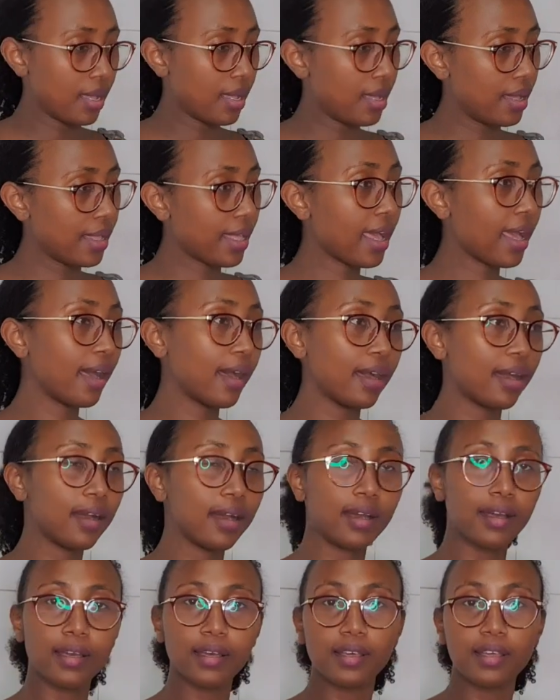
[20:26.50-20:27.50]
Yeah,
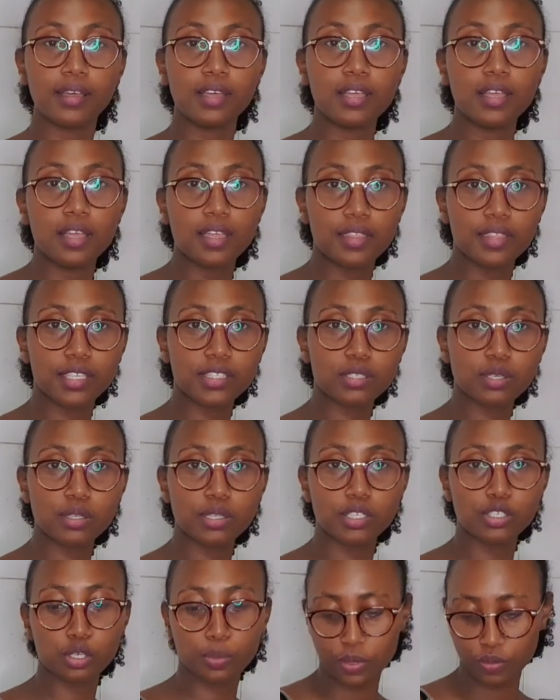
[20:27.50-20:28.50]
that's all the
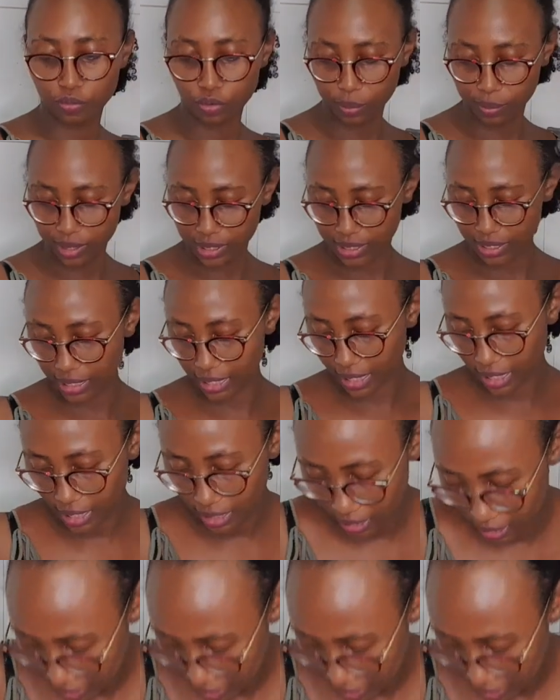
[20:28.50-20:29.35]
shopping from EASTLEIGH.